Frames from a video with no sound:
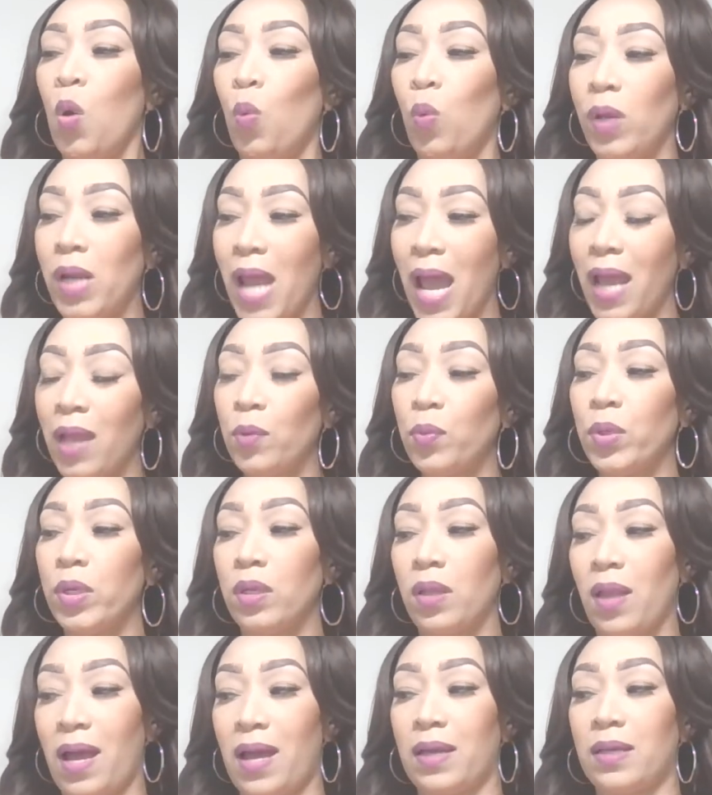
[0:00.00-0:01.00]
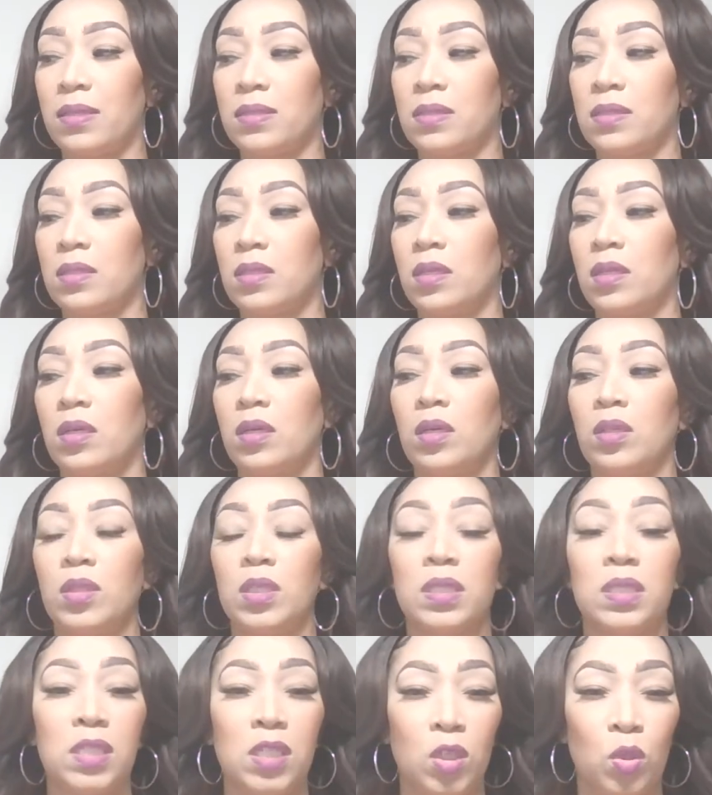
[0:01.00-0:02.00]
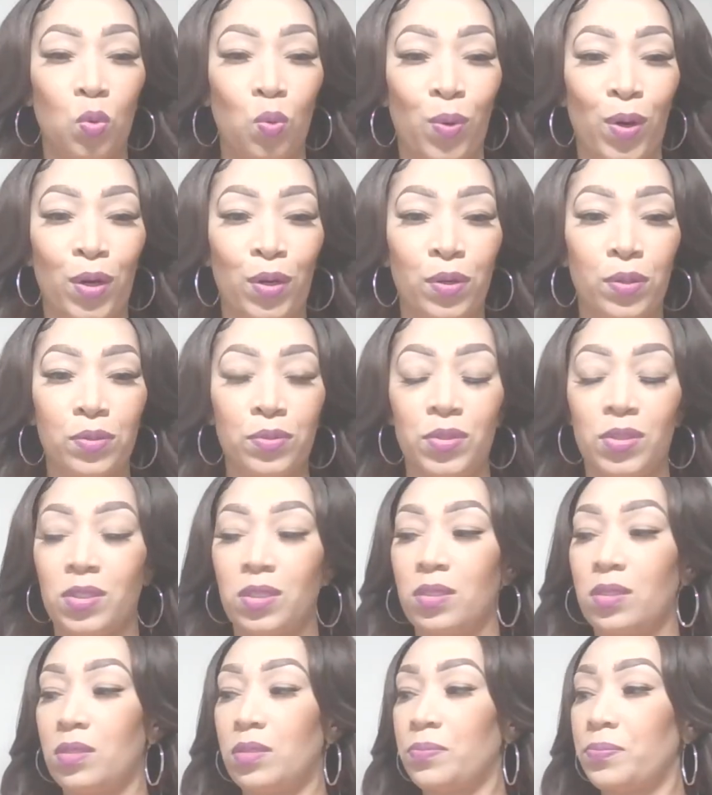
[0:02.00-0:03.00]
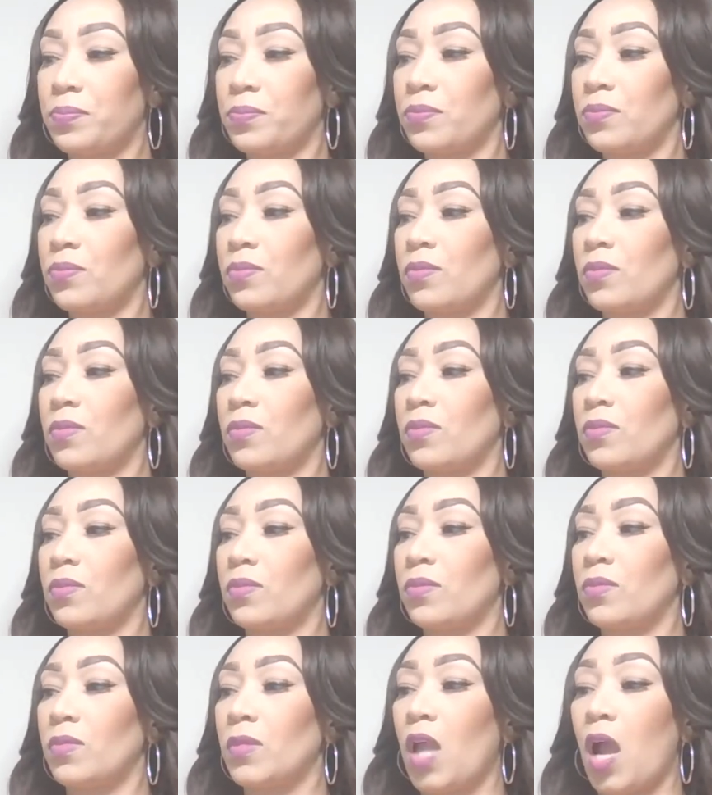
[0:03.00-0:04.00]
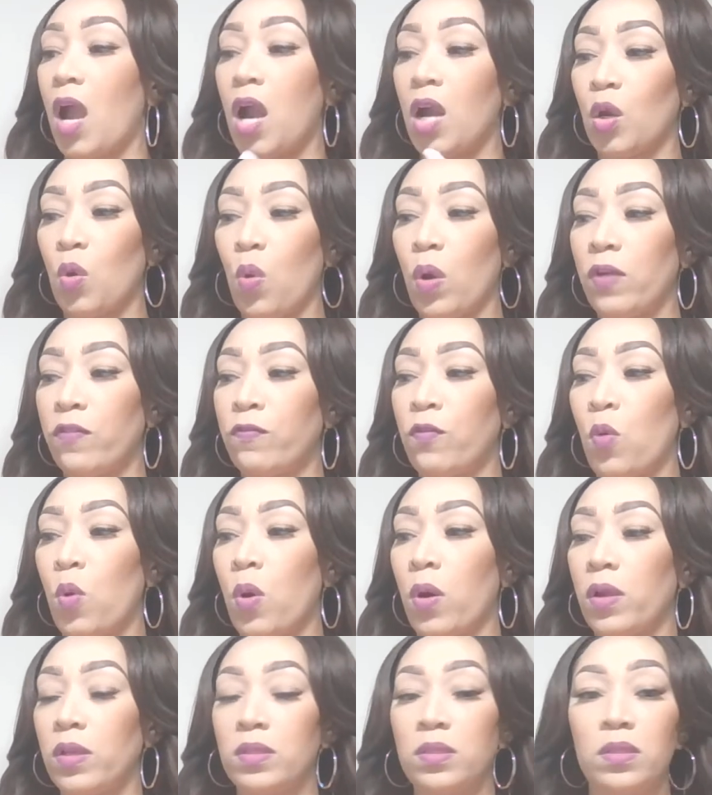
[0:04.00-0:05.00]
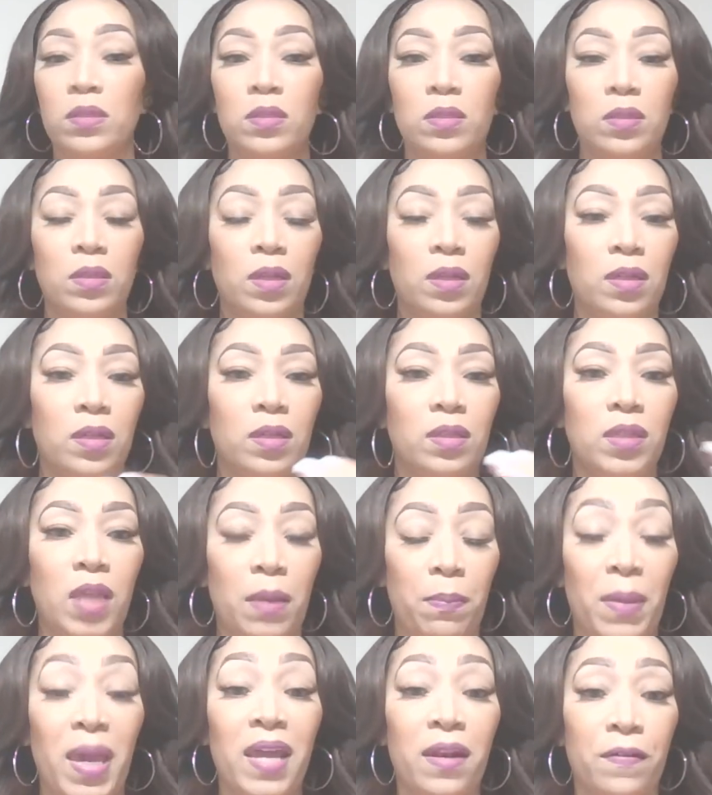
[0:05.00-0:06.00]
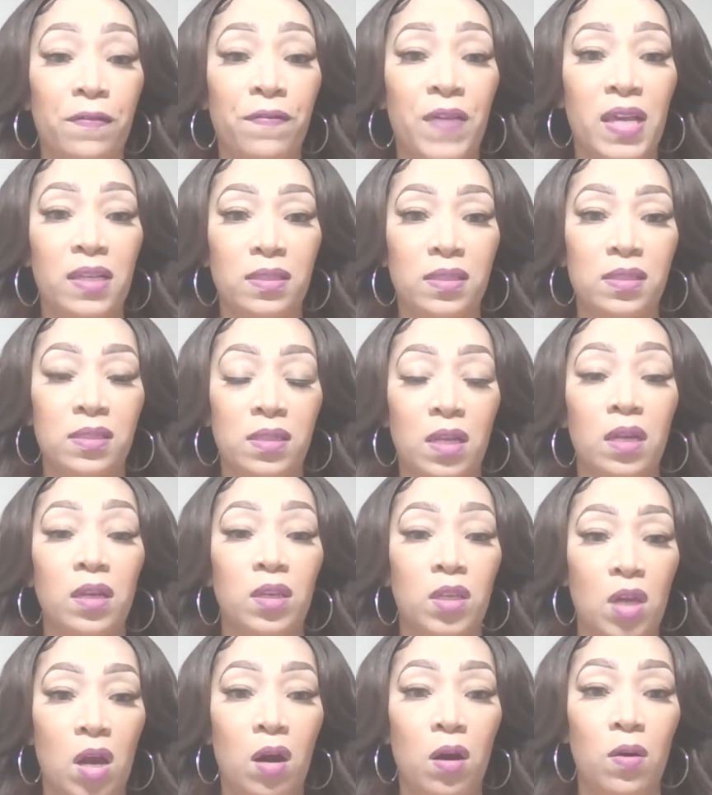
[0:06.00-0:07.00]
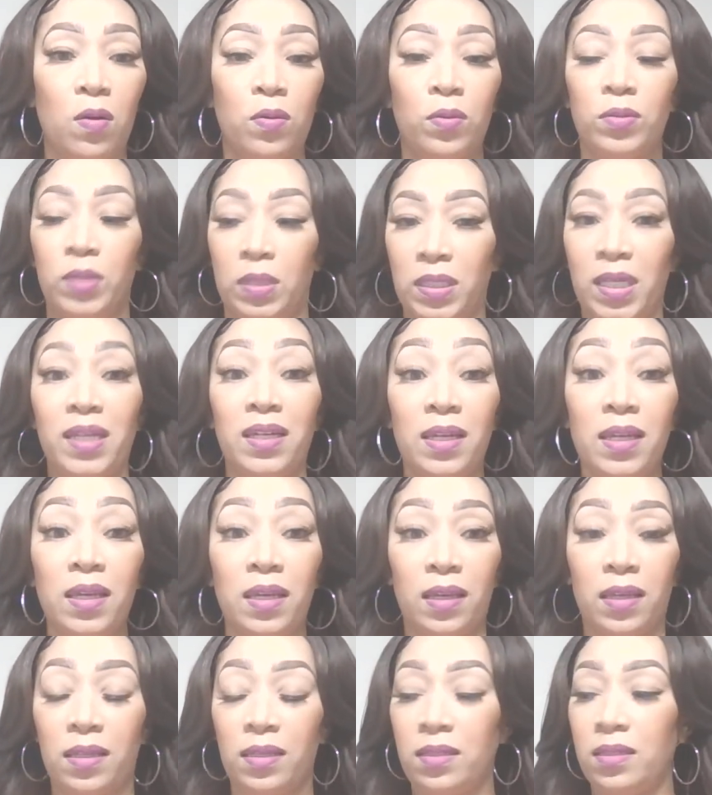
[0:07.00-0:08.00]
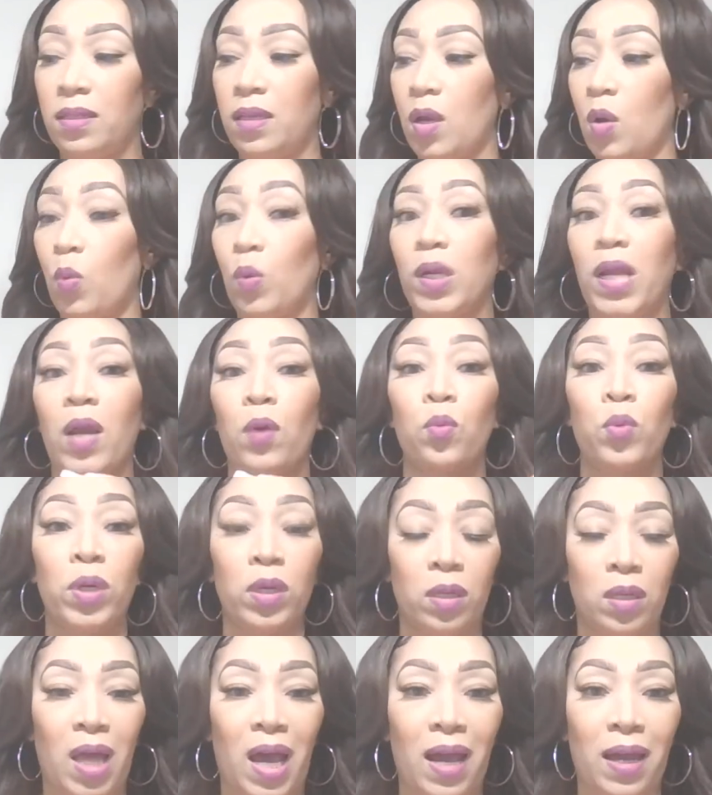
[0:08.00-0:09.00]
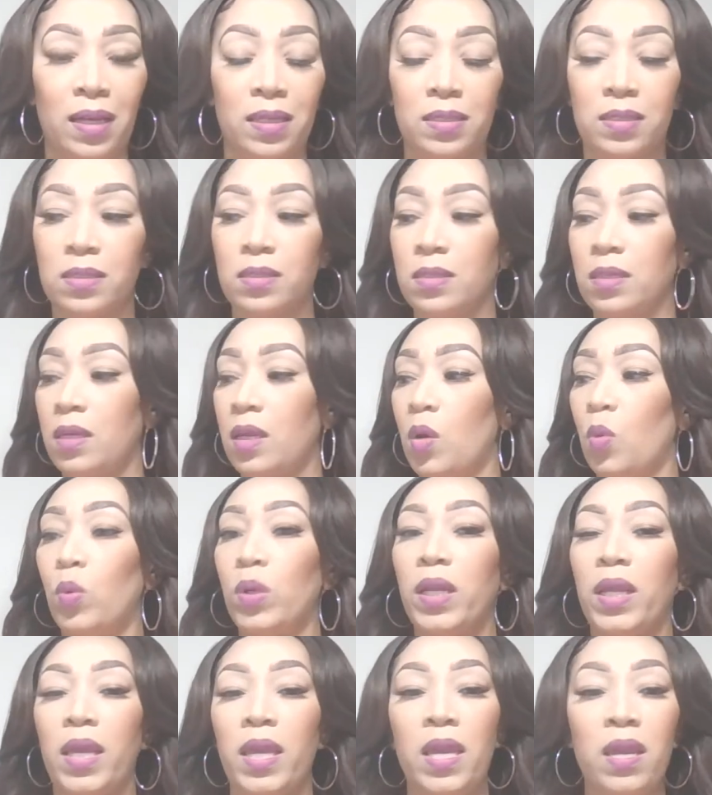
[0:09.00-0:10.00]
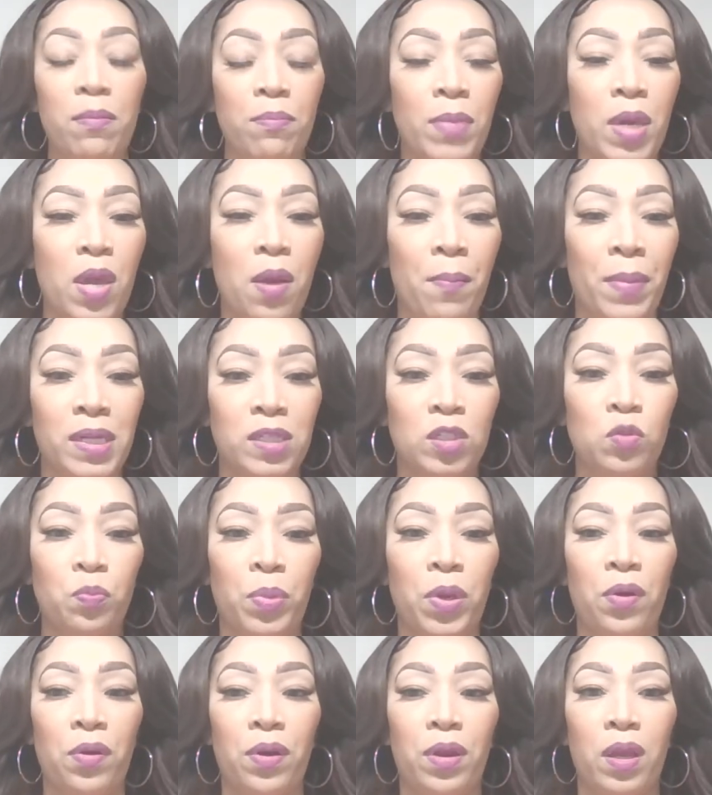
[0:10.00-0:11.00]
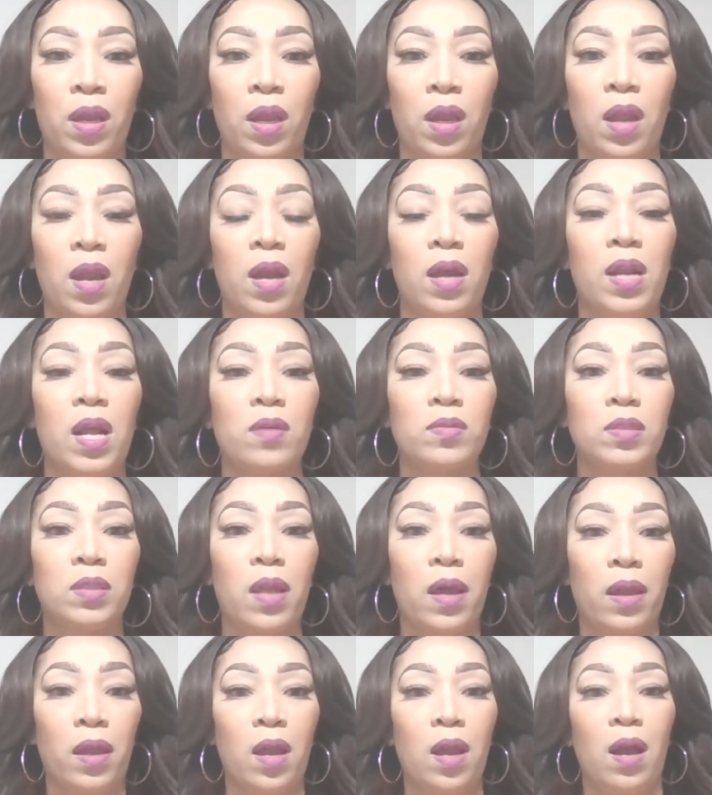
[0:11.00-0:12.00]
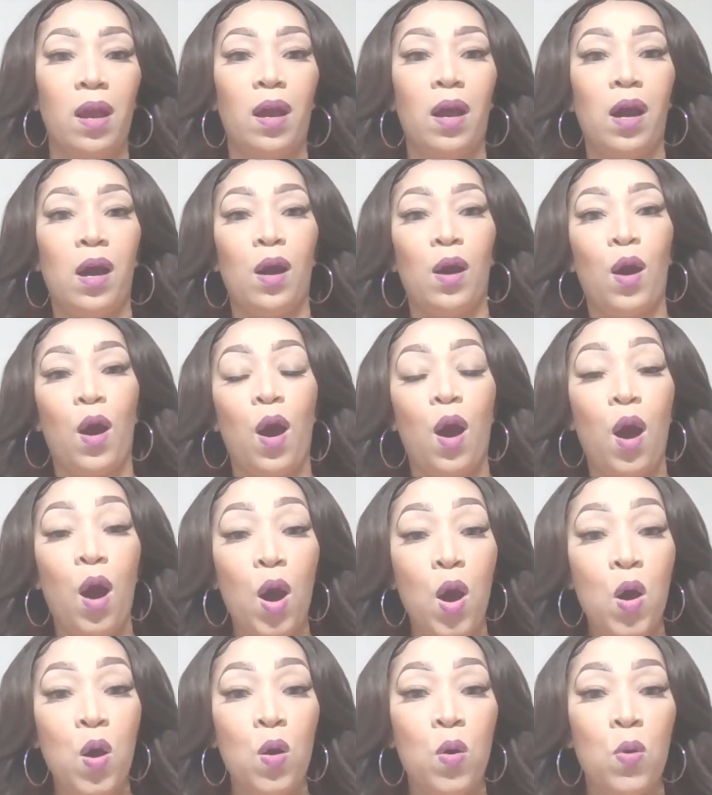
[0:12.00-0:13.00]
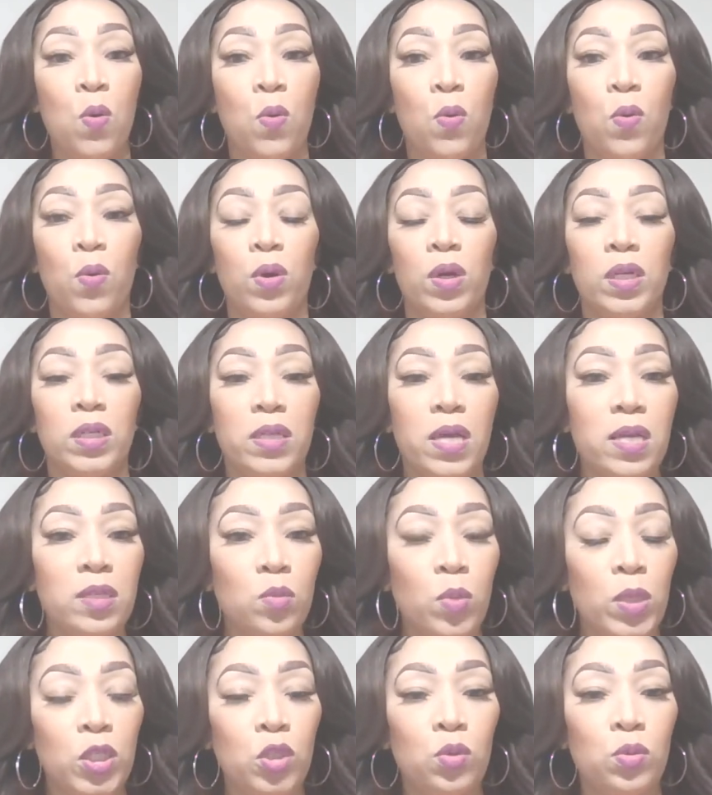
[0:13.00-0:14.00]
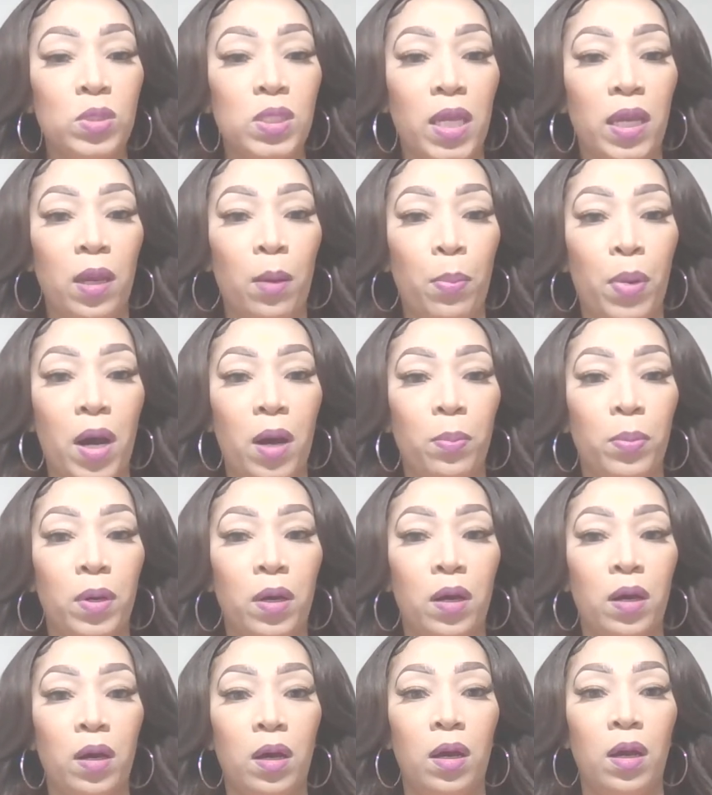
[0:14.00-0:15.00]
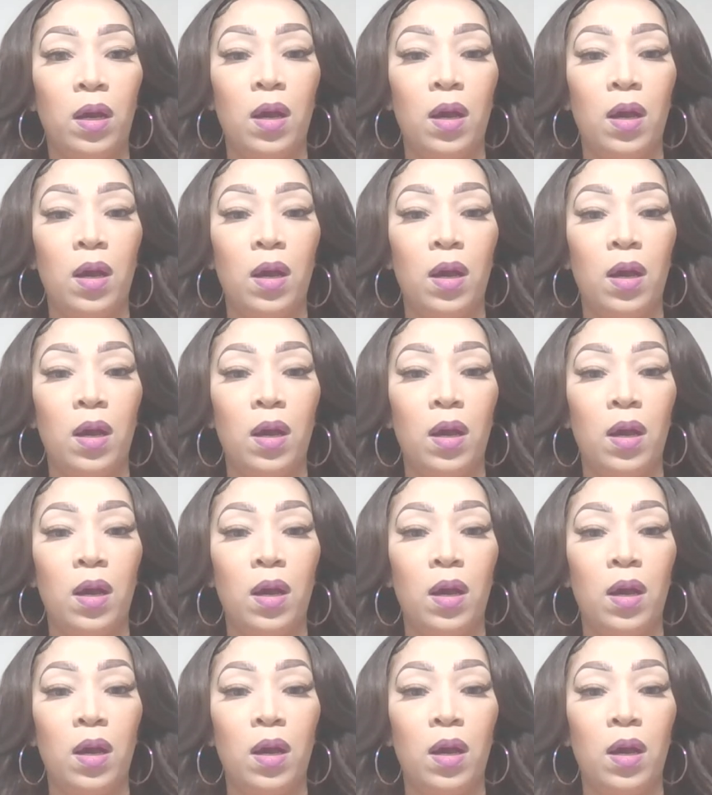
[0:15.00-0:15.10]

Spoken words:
When I realize the sealed words are going forward, they manifest, y'all, they did. When I realized, when it hit me in my spirit, and I was like, oh, that's what you're saying, Papa.